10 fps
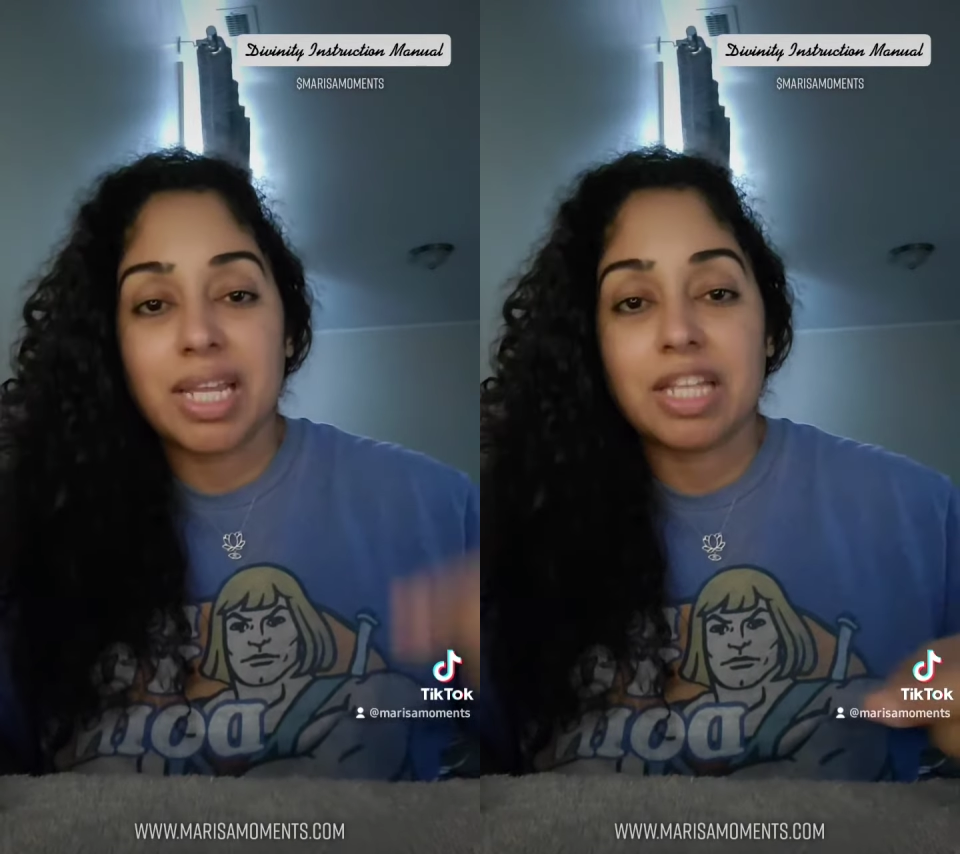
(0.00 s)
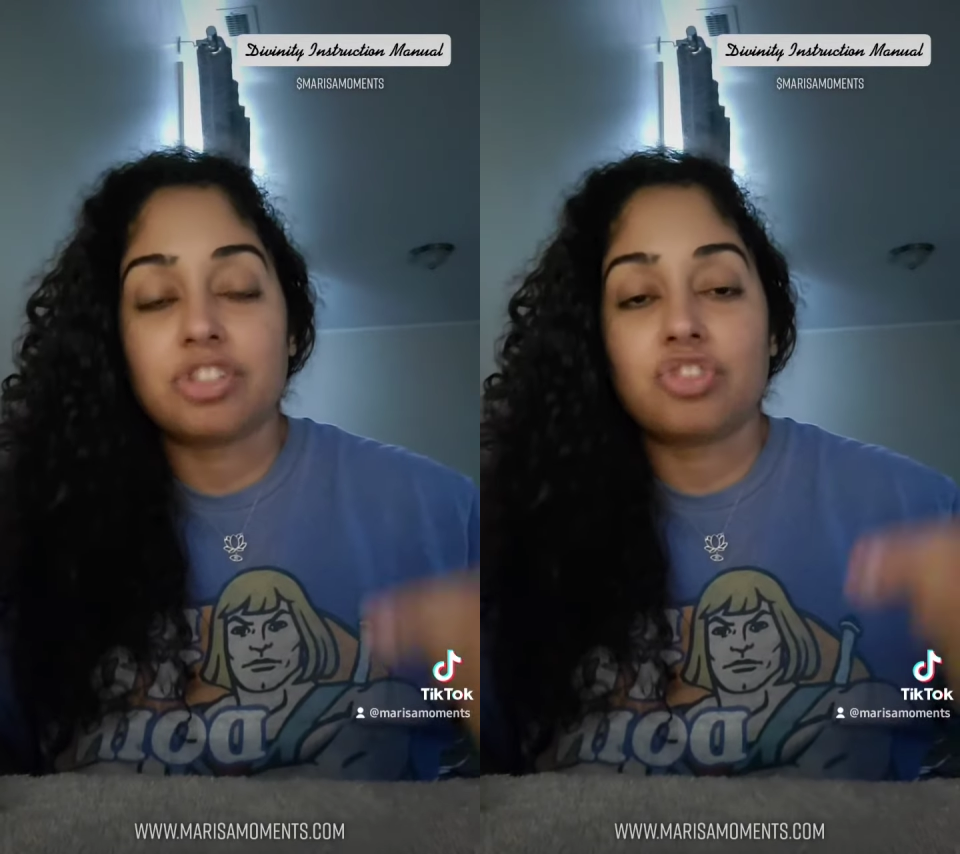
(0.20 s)

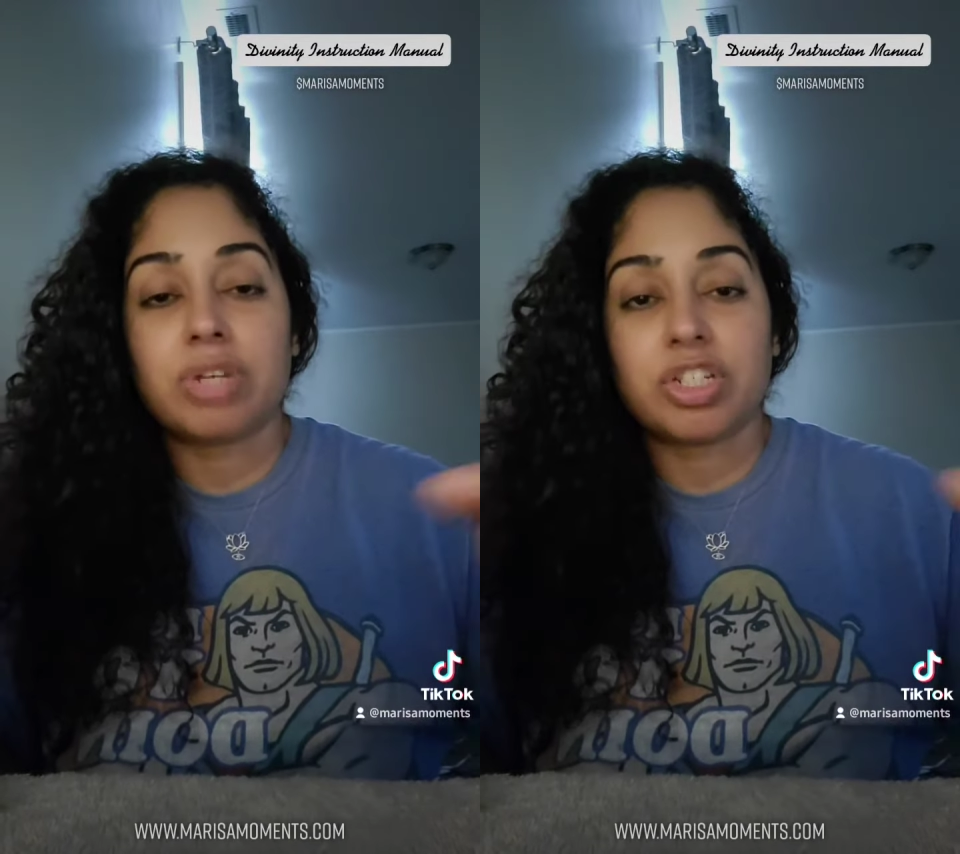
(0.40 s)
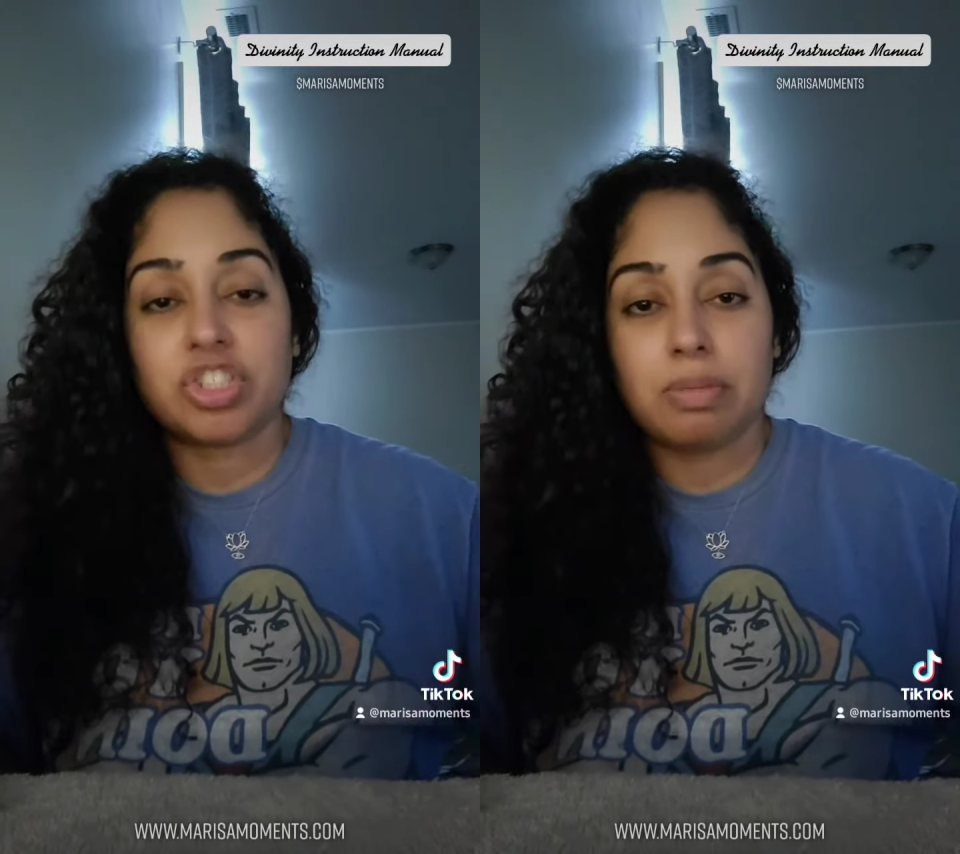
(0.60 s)

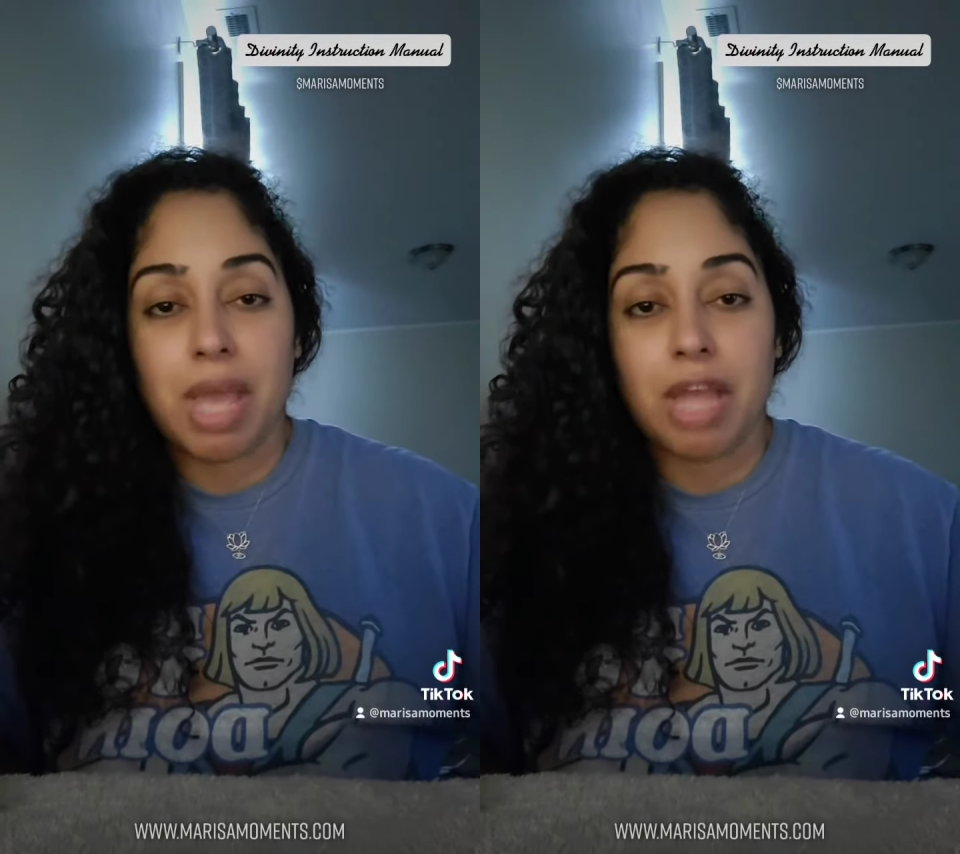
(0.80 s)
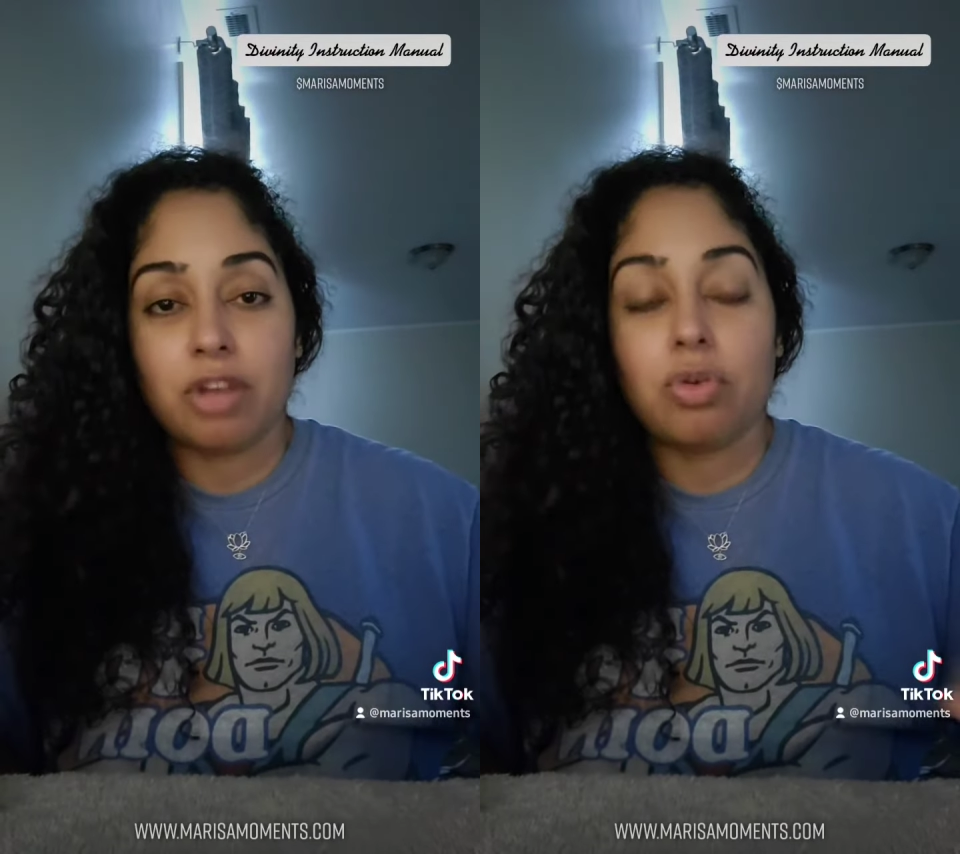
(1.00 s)
instruction
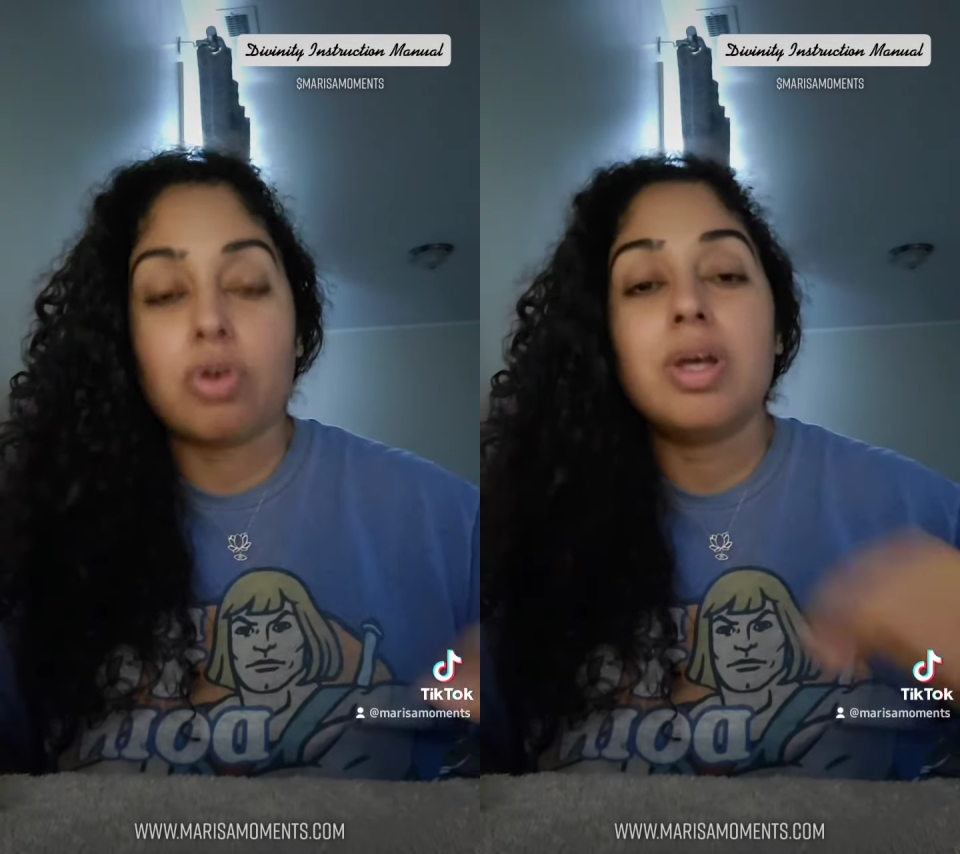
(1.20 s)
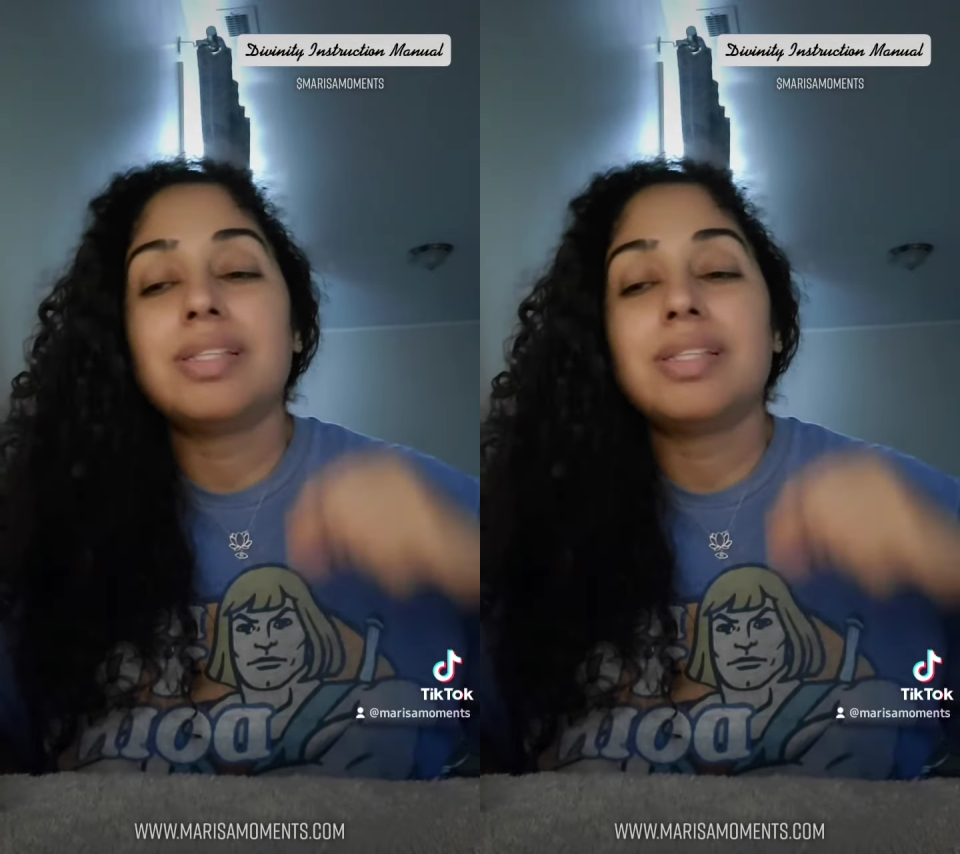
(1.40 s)
manual